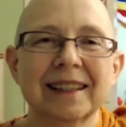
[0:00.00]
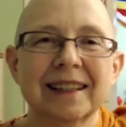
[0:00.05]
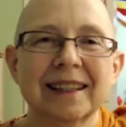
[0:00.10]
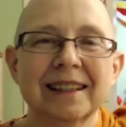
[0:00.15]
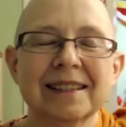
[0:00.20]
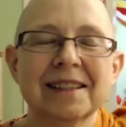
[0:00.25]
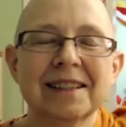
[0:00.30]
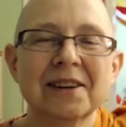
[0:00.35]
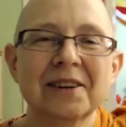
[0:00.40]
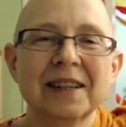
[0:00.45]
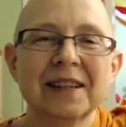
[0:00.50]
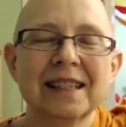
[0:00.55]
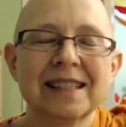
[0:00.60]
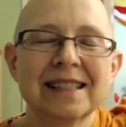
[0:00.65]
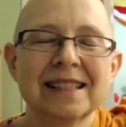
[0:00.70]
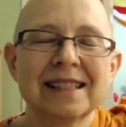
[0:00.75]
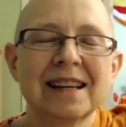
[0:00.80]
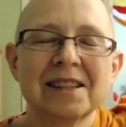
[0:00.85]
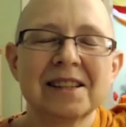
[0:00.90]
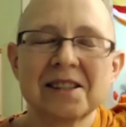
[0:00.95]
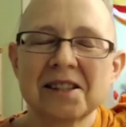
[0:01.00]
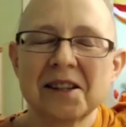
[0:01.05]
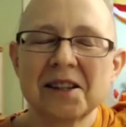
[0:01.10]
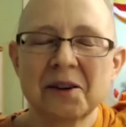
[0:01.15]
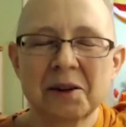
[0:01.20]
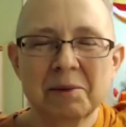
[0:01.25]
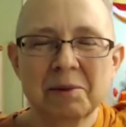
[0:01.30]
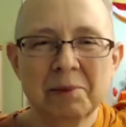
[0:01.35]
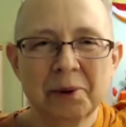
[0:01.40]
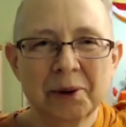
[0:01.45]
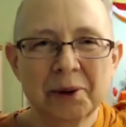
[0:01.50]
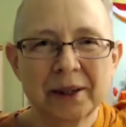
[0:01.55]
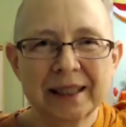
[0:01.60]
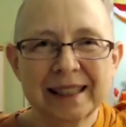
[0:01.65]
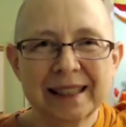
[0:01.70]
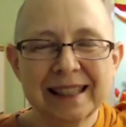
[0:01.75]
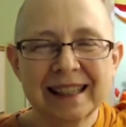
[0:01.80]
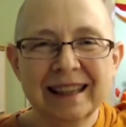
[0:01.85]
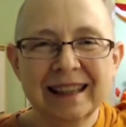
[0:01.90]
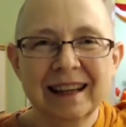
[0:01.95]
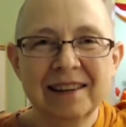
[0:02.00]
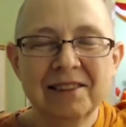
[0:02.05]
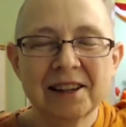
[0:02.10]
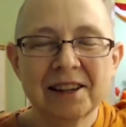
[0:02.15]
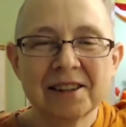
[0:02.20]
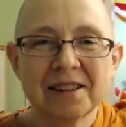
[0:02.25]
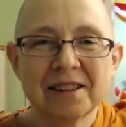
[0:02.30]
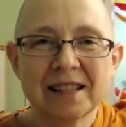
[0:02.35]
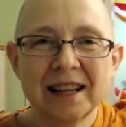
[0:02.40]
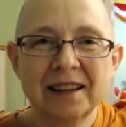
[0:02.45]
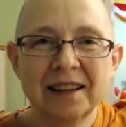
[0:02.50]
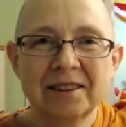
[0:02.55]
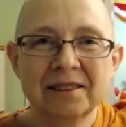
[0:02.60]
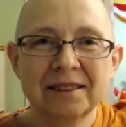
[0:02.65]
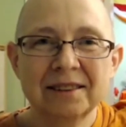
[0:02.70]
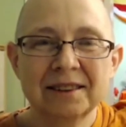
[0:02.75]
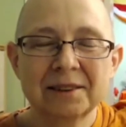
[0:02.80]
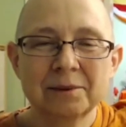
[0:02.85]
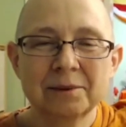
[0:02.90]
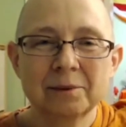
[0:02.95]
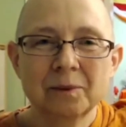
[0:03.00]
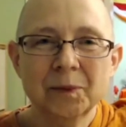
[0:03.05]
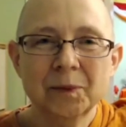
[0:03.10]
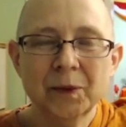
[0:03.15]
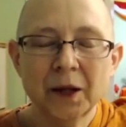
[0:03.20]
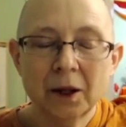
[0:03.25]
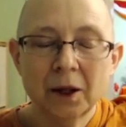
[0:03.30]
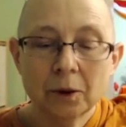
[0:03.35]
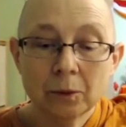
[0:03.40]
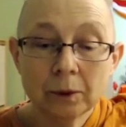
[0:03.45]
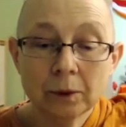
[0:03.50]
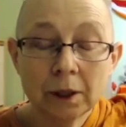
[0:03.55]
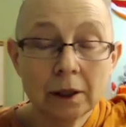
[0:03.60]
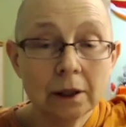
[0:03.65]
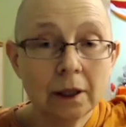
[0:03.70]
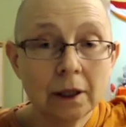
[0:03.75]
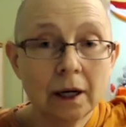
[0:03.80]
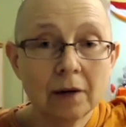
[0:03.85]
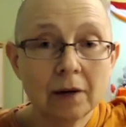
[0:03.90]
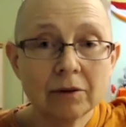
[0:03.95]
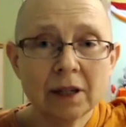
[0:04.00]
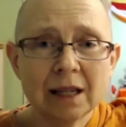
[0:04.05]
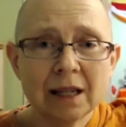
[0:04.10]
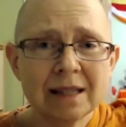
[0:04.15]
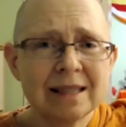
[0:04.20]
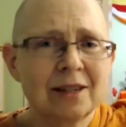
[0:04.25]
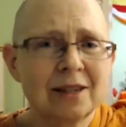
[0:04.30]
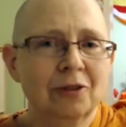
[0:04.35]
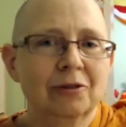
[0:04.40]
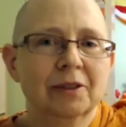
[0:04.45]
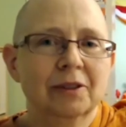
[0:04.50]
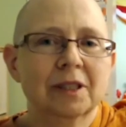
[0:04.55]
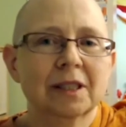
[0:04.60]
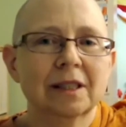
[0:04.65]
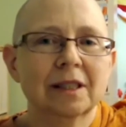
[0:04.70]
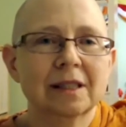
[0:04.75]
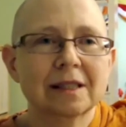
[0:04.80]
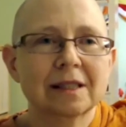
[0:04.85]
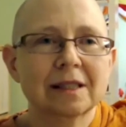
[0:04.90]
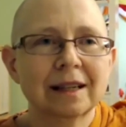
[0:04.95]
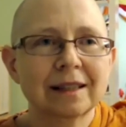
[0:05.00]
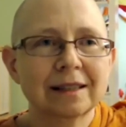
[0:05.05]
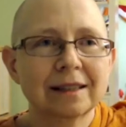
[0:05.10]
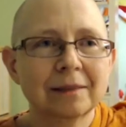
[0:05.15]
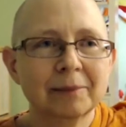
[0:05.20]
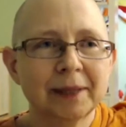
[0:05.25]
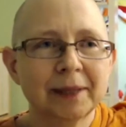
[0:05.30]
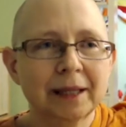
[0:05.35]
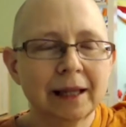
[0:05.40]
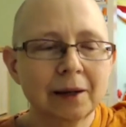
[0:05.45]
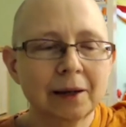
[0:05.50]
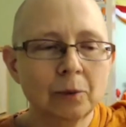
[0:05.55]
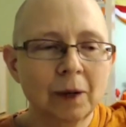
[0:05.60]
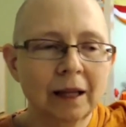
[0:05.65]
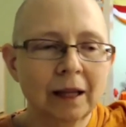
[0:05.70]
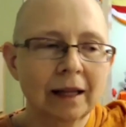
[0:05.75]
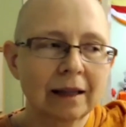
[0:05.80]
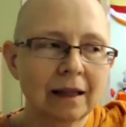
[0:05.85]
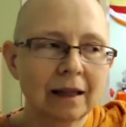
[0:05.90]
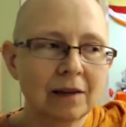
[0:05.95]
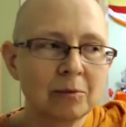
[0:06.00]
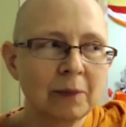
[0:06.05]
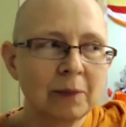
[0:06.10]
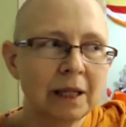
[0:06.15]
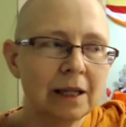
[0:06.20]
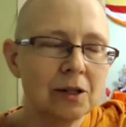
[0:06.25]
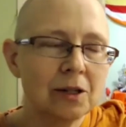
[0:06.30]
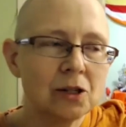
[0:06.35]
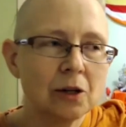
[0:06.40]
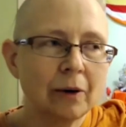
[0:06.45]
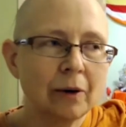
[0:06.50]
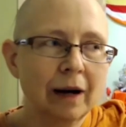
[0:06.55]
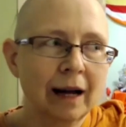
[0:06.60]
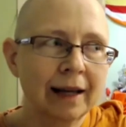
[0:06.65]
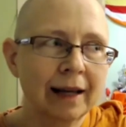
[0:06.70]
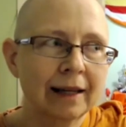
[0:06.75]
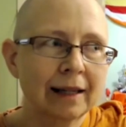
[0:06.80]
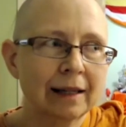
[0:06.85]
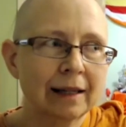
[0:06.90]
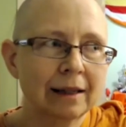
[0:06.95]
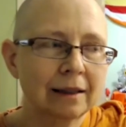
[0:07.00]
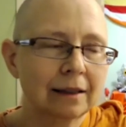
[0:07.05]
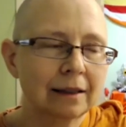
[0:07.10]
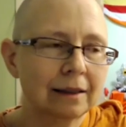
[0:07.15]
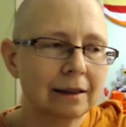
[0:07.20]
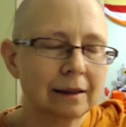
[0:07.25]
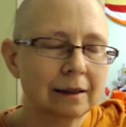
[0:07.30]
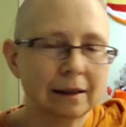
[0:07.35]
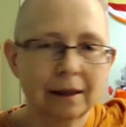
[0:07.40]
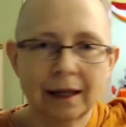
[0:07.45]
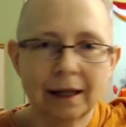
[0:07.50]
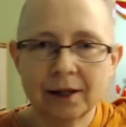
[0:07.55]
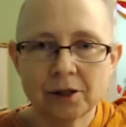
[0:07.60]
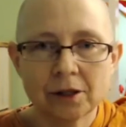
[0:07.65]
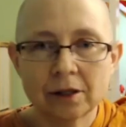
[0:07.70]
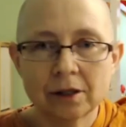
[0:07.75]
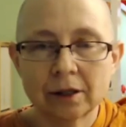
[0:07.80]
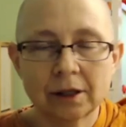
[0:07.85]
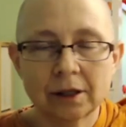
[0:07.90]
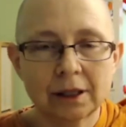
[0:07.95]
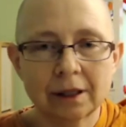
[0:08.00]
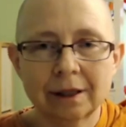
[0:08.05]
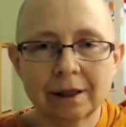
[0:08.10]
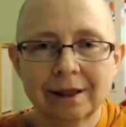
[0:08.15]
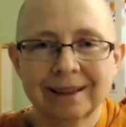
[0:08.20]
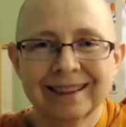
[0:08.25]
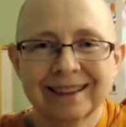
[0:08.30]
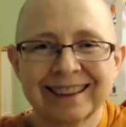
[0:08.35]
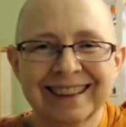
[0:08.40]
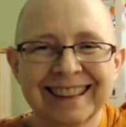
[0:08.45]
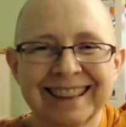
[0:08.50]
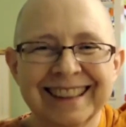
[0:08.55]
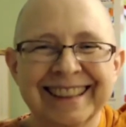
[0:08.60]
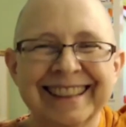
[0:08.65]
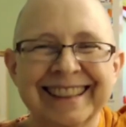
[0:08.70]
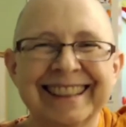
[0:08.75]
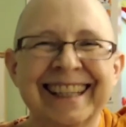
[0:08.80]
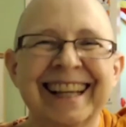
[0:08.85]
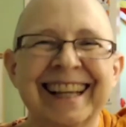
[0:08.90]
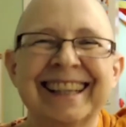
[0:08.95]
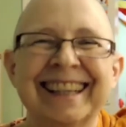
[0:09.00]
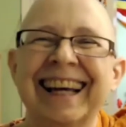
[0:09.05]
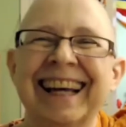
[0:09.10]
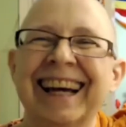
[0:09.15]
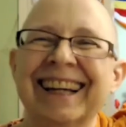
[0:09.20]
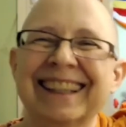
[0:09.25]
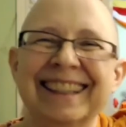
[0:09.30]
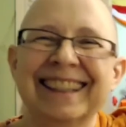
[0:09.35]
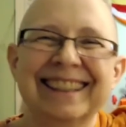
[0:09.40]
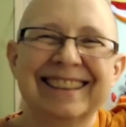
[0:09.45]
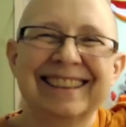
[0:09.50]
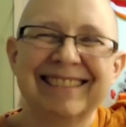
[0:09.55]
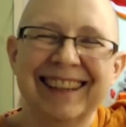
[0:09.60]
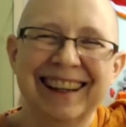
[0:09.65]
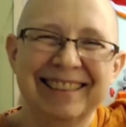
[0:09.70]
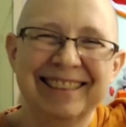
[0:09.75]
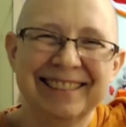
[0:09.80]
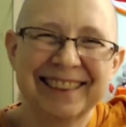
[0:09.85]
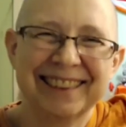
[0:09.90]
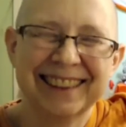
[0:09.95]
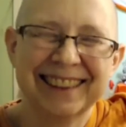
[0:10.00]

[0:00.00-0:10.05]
So it's just so important to love ourselves. Real love, not selfishness, not to be like, well, I love me, so I get the last cookie. Not that kind of love.